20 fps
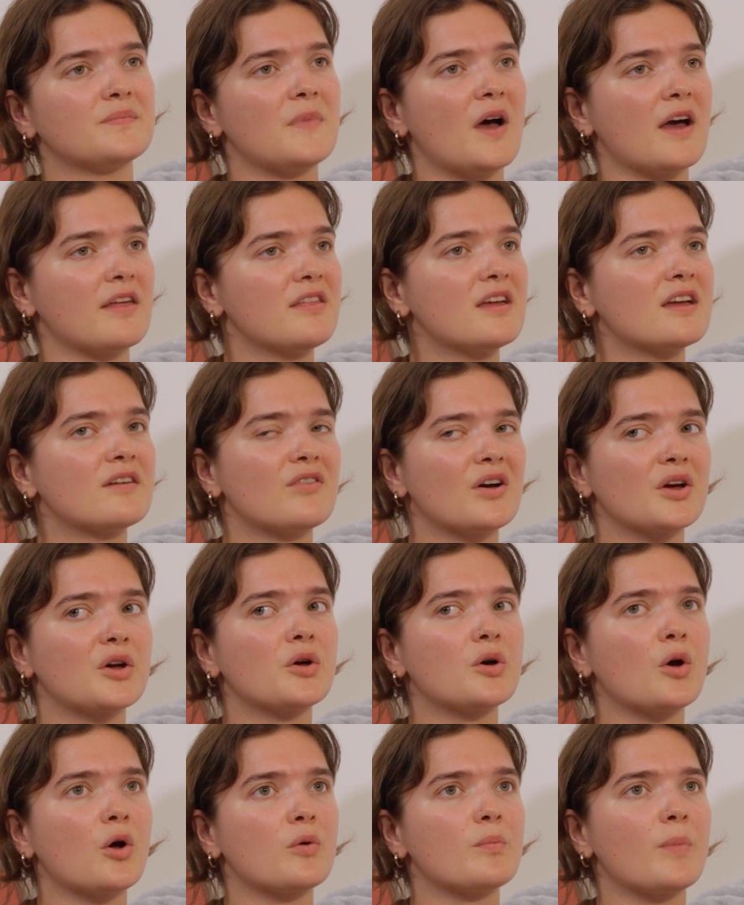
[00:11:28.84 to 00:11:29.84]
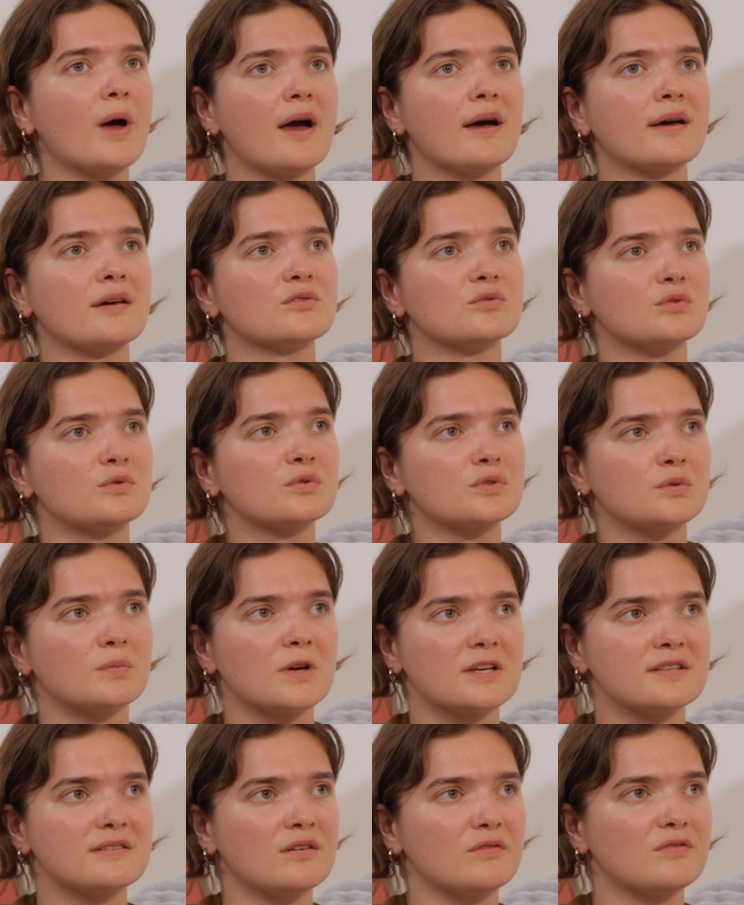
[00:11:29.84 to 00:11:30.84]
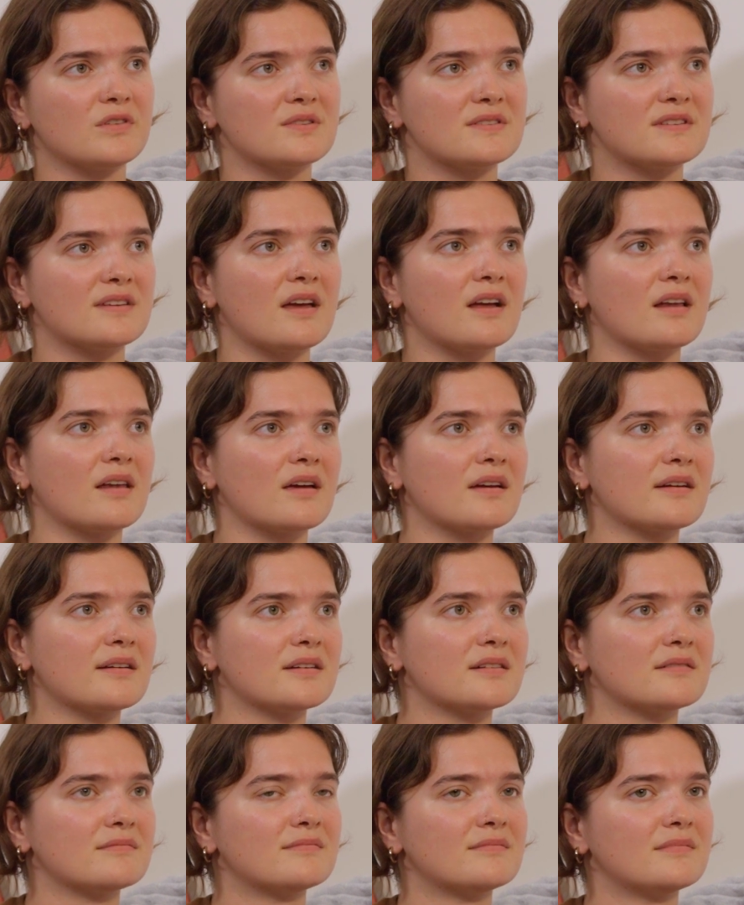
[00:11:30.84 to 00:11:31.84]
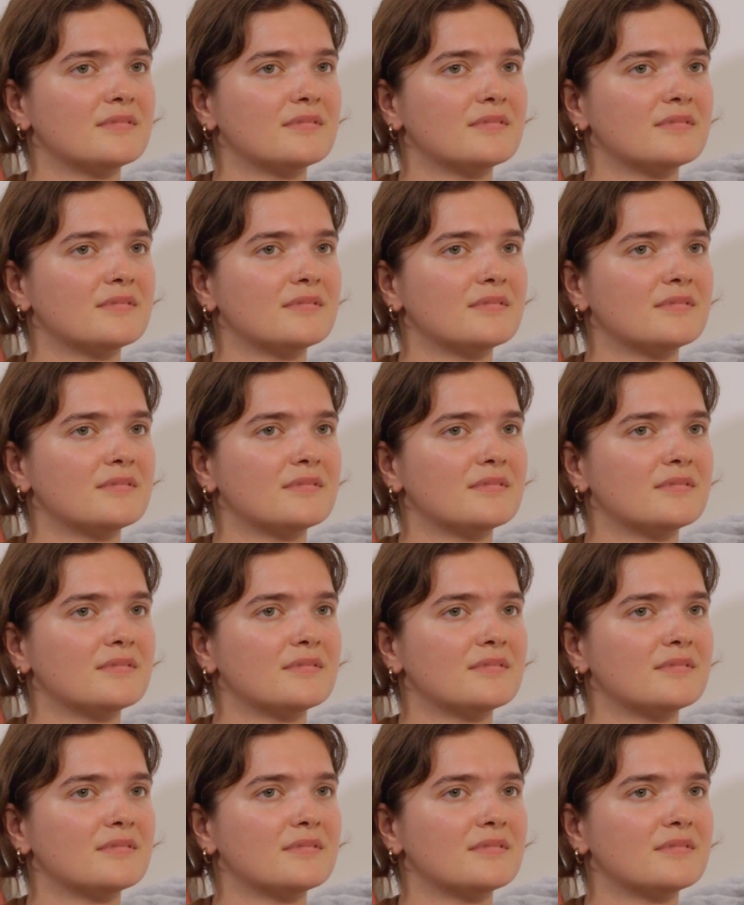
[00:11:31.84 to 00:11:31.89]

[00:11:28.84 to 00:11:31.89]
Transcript: I think if I could go back and talk to myself, I'd say like